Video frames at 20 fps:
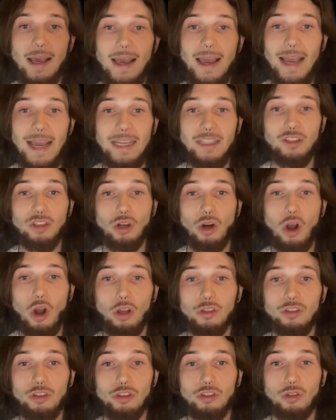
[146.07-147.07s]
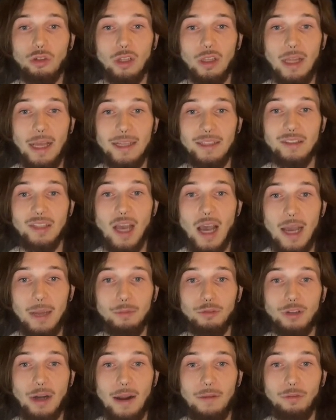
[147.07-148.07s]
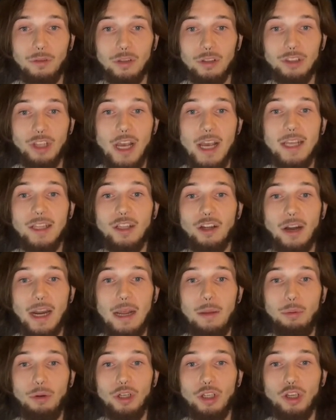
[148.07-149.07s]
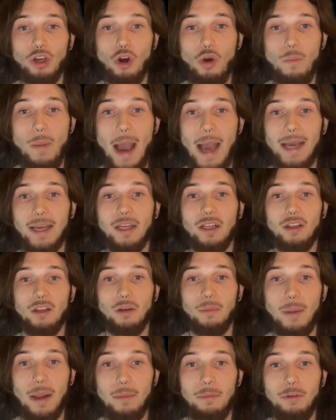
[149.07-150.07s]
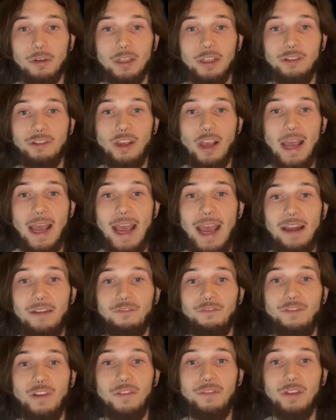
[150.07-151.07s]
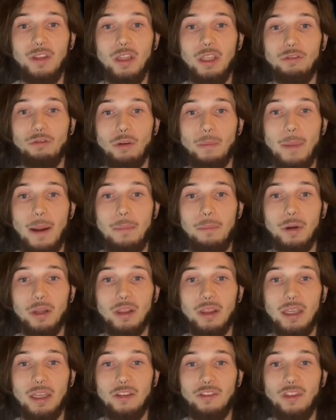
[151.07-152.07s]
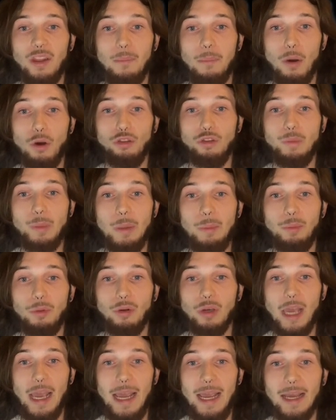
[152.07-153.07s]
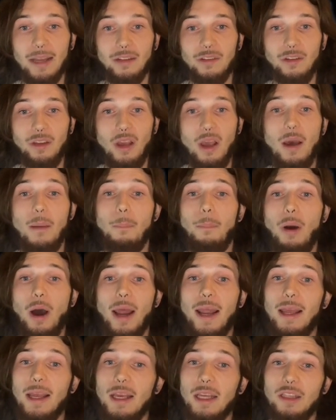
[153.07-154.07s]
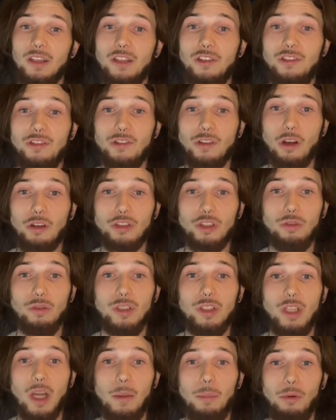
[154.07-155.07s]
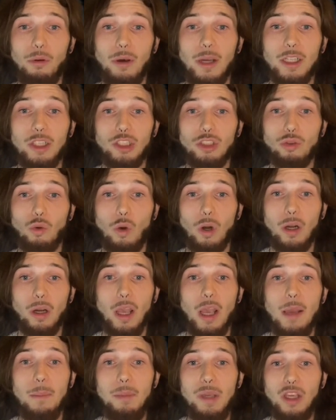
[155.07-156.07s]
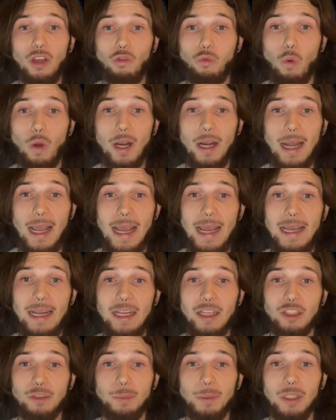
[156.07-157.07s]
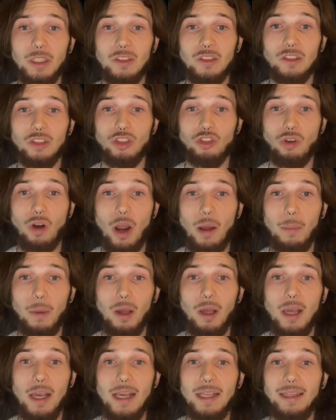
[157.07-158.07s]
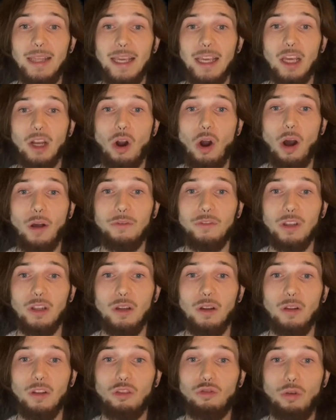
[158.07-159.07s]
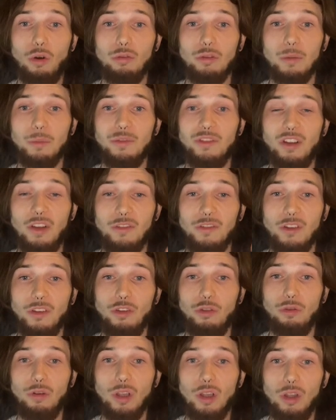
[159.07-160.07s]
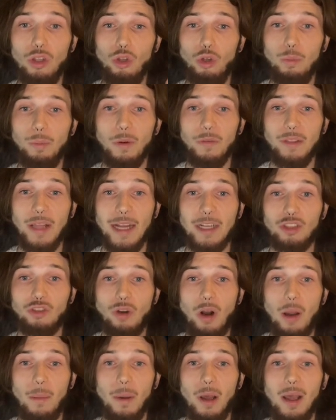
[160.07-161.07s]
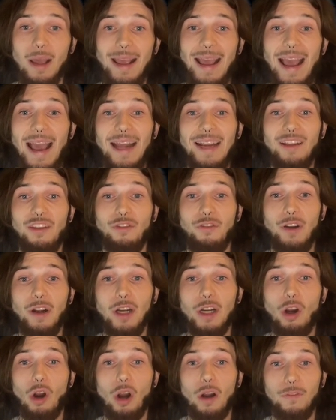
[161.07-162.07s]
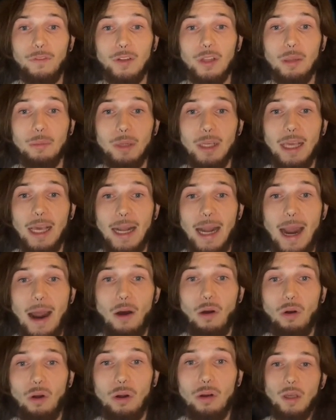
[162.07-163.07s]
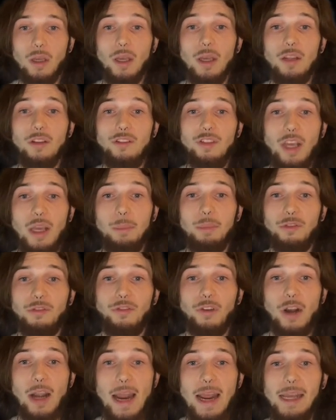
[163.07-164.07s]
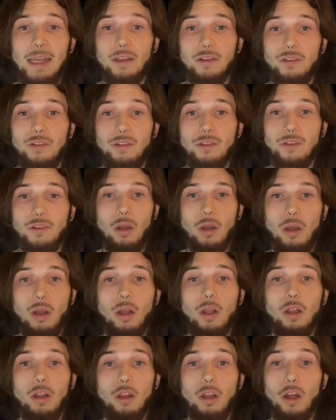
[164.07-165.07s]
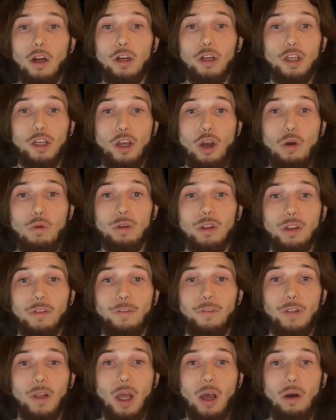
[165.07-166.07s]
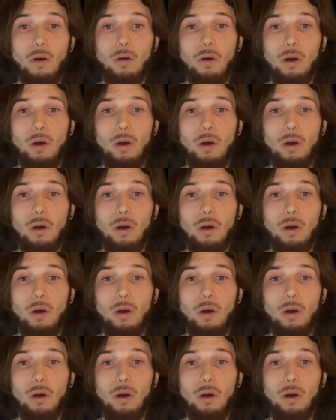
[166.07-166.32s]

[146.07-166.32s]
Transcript: 8s are also sort of like time travelers. They're able to go back into their memories and vividly remember things that most people can't. But this is also a double-edged sword, because when an 8 experiences trauma, they can often throw themselves into a loop of that trauma, and it's very hard for them to get out. Tips for 8s. Learn to go with the flow.